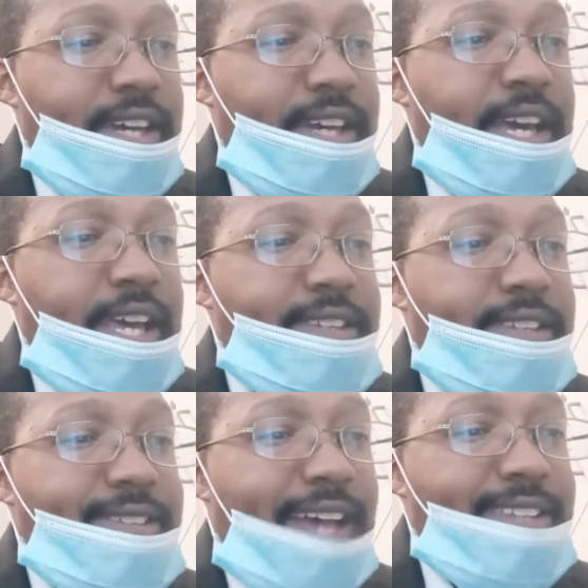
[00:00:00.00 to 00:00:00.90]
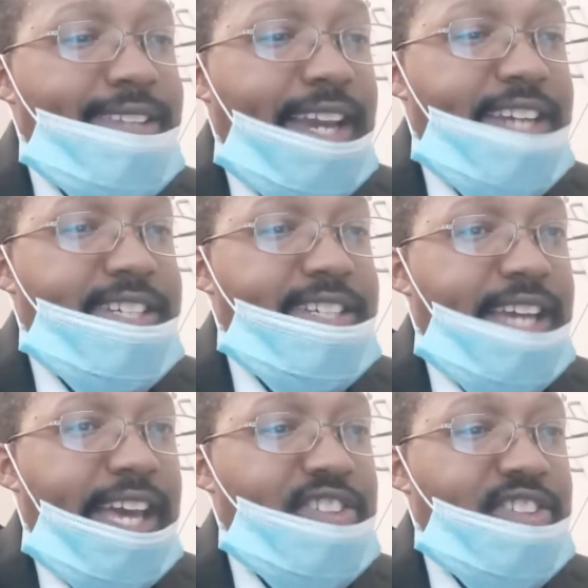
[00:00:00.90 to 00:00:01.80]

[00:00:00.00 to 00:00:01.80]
and the citation has